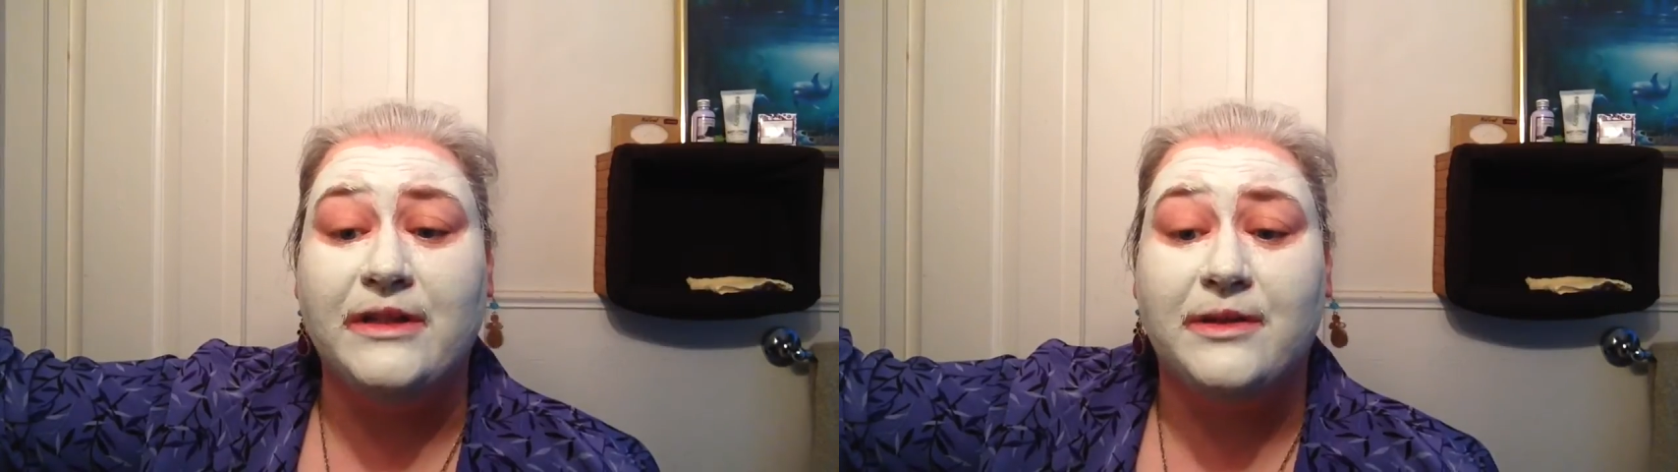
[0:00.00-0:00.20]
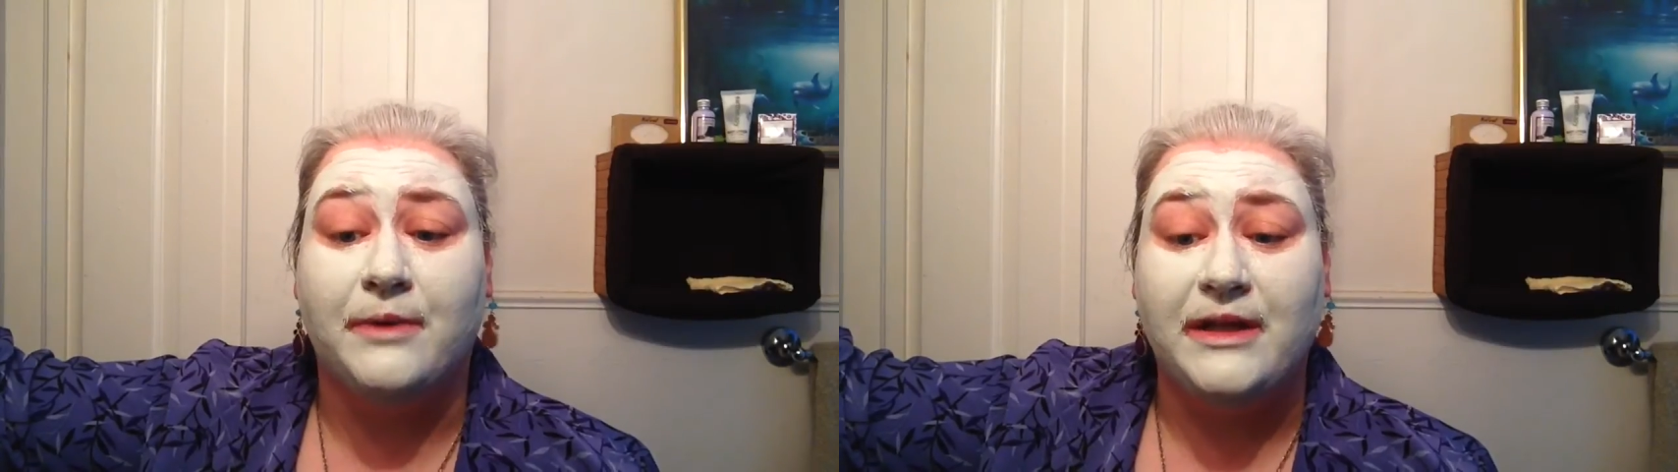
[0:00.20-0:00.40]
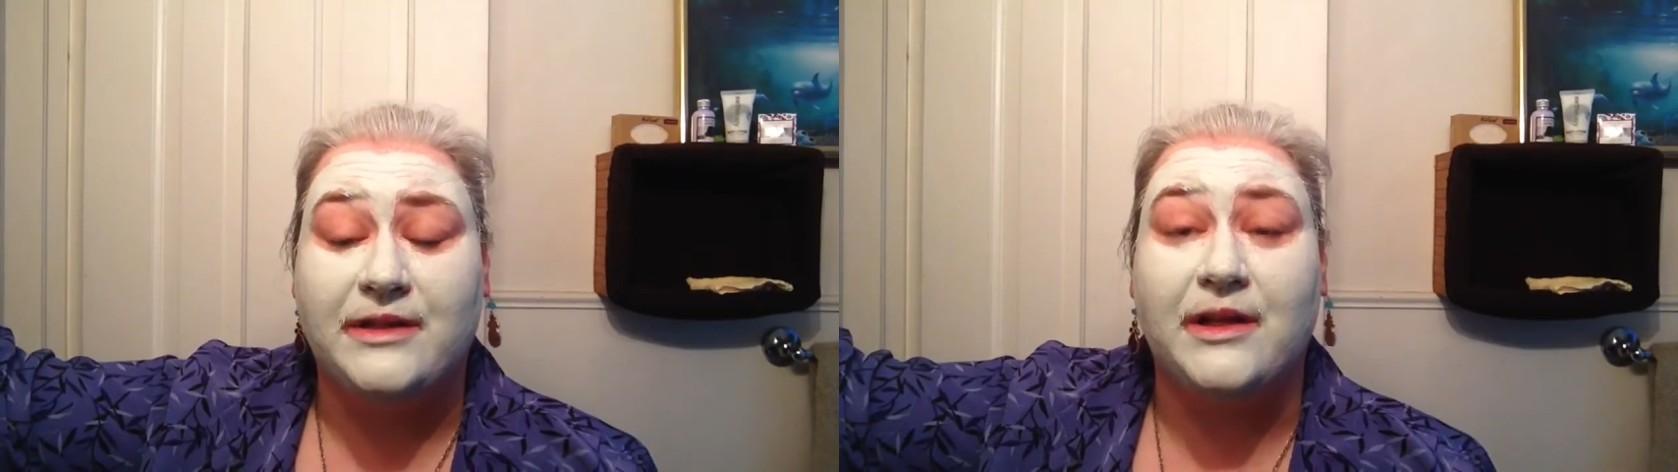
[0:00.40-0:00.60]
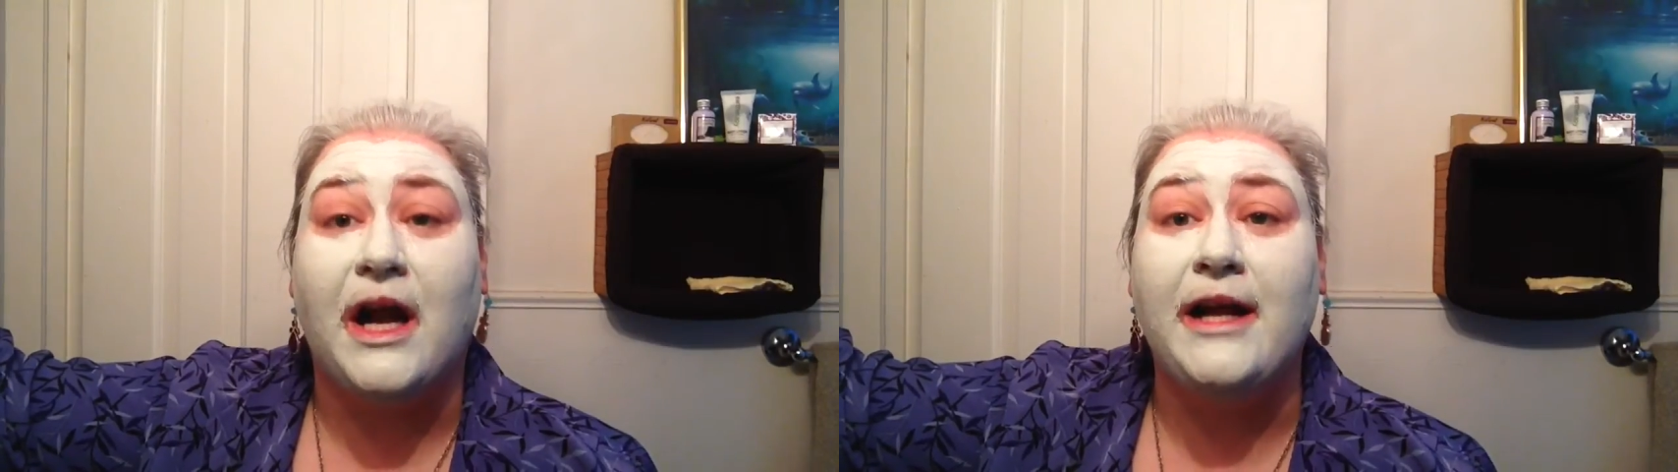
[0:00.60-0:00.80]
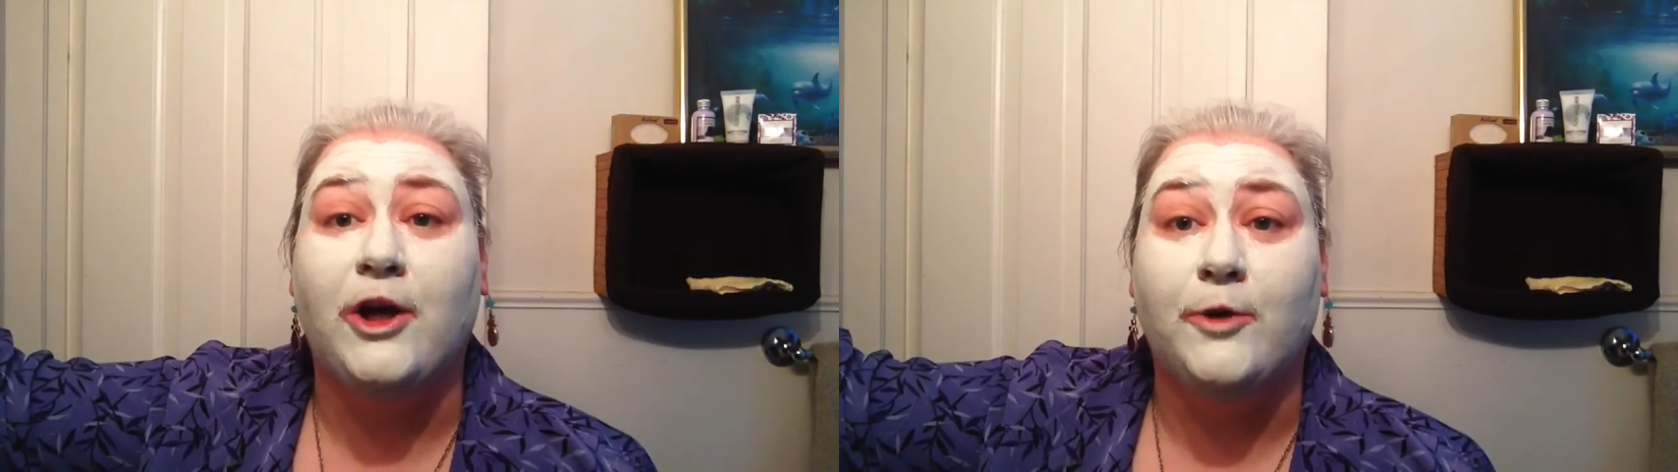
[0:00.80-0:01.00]
It's an
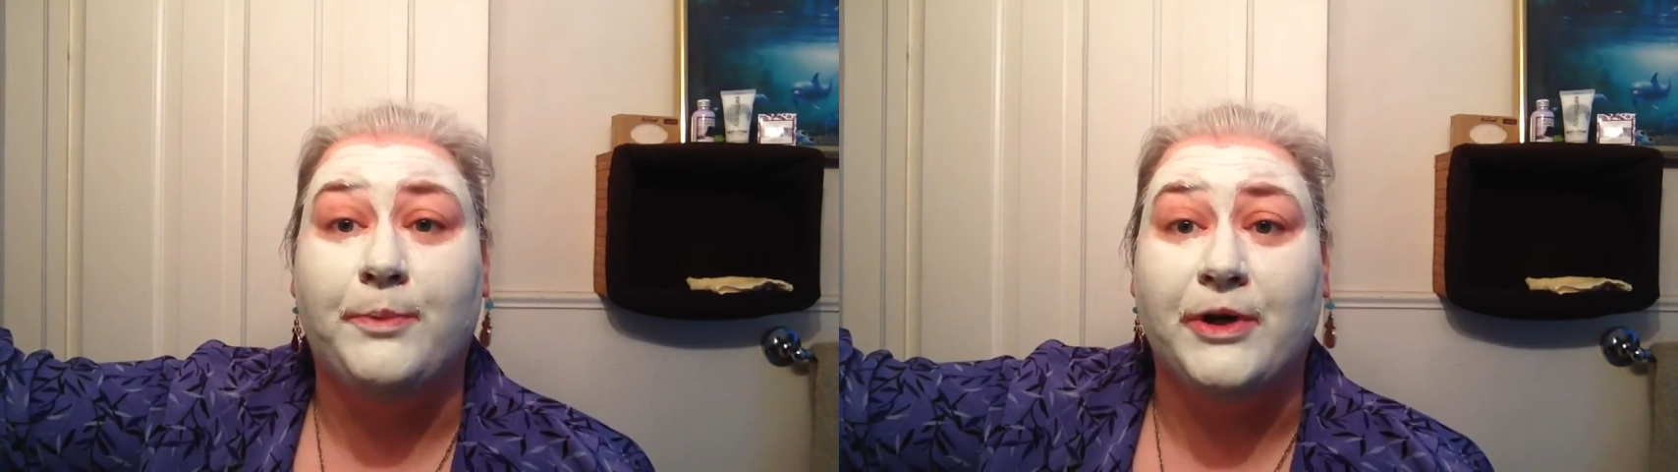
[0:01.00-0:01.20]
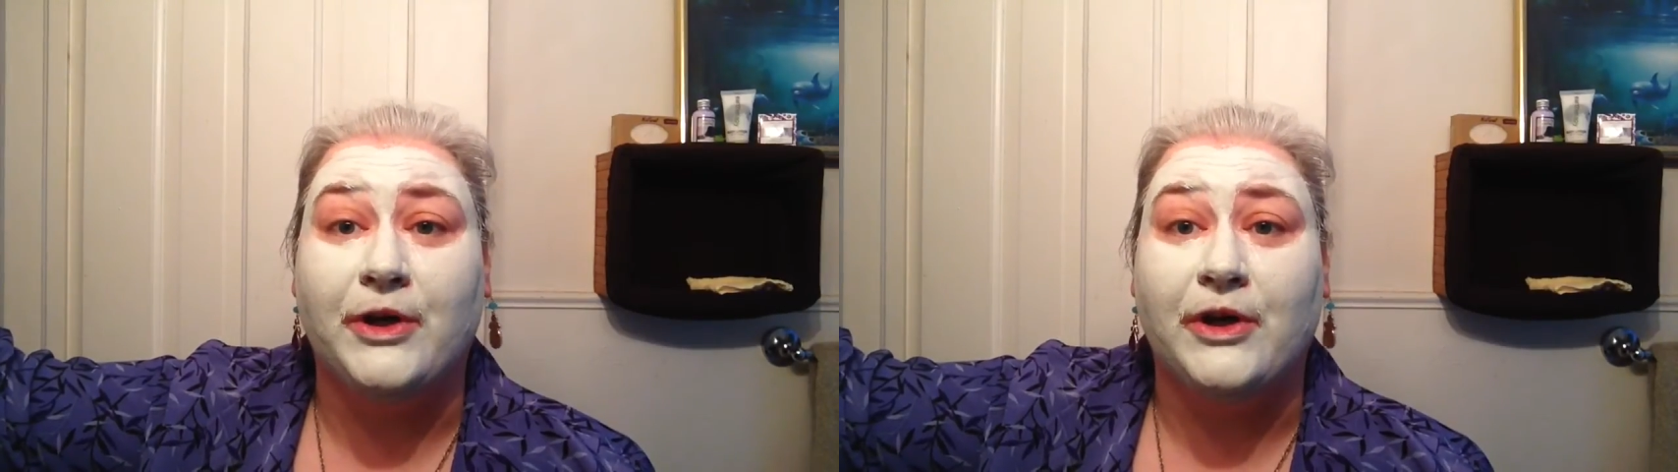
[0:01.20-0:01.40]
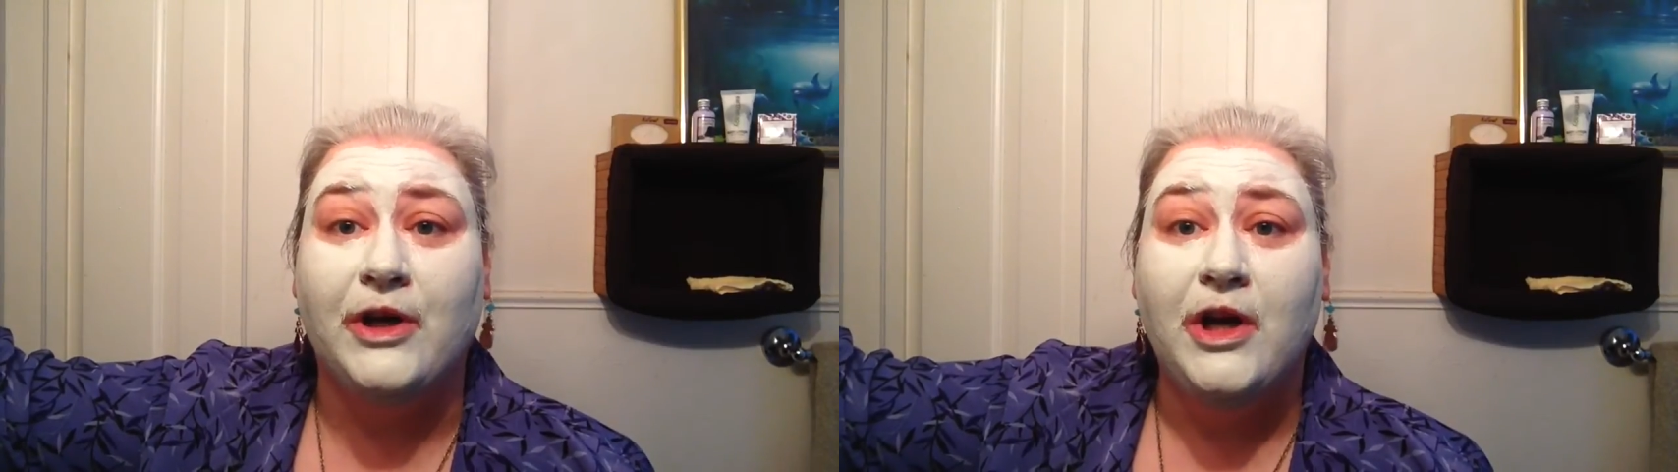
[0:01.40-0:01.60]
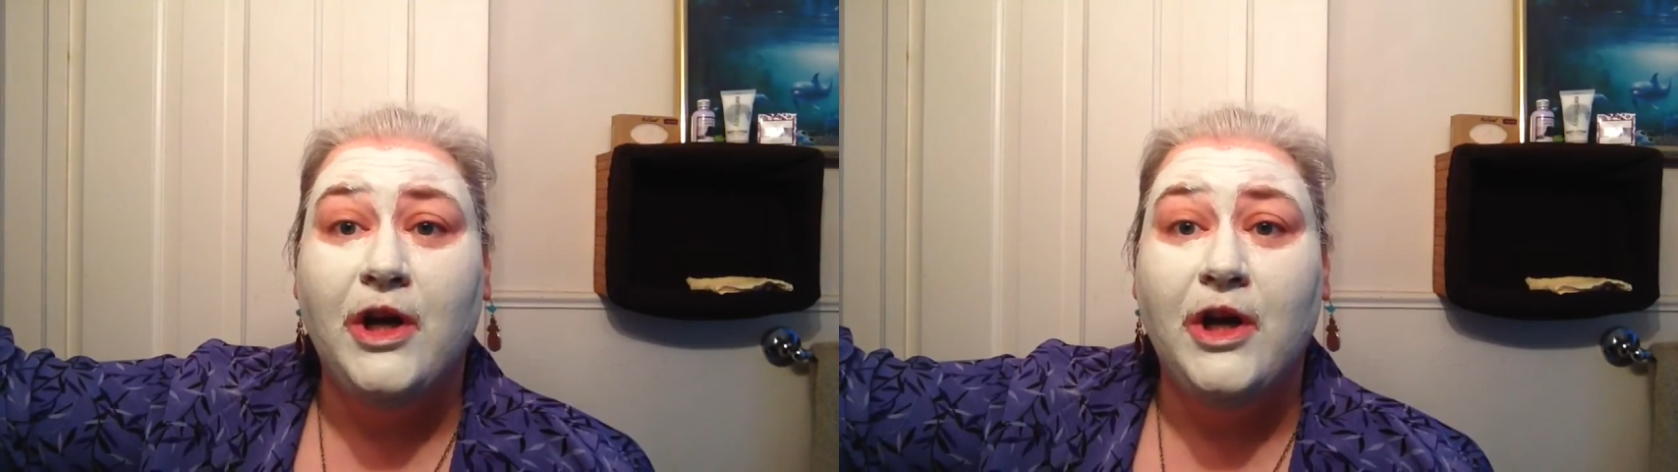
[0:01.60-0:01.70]
eye-opener